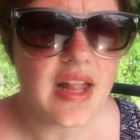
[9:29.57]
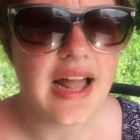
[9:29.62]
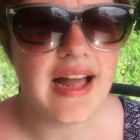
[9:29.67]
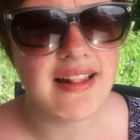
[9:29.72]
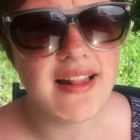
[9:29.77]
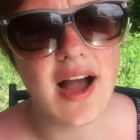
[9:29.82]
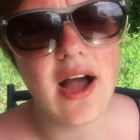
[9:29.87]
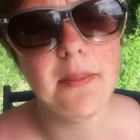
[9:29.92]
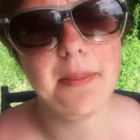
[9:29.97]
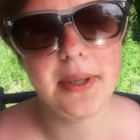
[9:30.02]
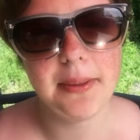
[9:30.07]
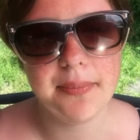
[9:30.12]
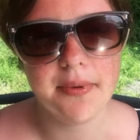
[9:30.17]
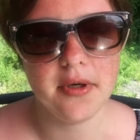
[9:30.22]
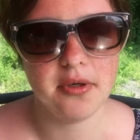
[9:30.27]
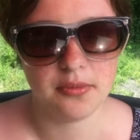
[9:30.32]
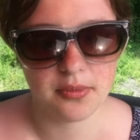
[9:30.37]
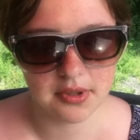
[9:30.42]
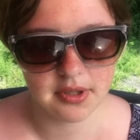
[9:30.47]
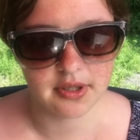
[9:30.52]
a lot of
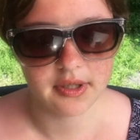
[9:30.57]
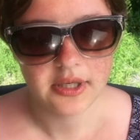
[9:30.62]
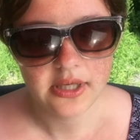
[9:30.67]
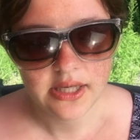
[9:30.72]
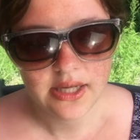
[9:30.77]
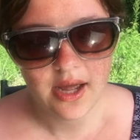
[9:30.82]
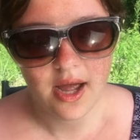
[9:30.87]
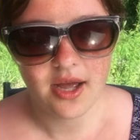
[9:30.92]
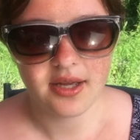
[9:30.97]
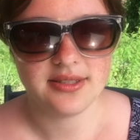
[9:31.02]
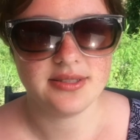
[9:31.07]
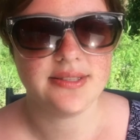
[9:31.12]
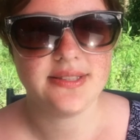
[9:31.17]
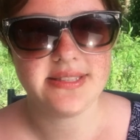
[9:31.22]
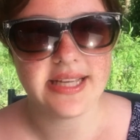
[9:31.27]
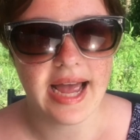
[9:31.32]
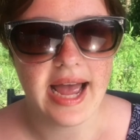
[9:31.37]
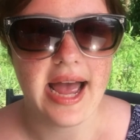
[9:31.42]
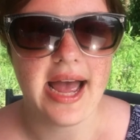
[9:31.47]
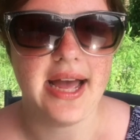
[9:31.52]
people were
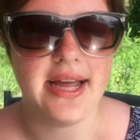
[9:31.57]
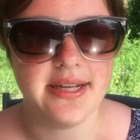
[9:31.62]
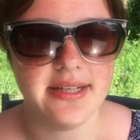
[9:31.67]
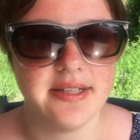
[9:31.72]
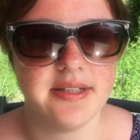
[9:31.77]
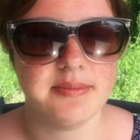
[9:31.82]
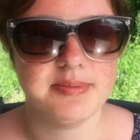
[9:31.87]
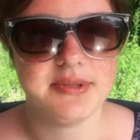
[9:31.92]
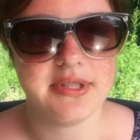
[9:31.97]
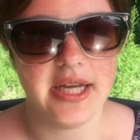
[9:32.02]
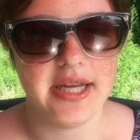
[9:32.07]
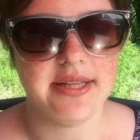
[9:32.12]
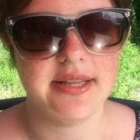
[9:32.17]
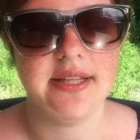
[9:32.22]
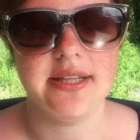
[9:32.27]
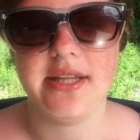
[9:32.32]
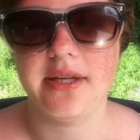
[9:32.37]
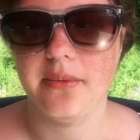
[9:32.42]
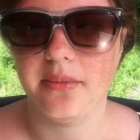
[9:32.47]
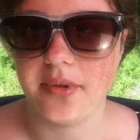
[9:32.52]
sad and upset
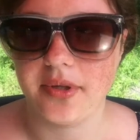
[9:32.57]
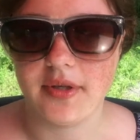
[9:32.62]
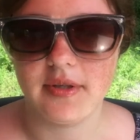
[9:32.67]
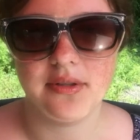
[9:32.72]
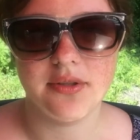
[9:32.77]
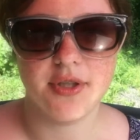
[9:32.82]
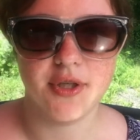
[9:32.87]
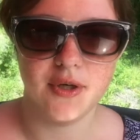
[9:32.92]
that they were,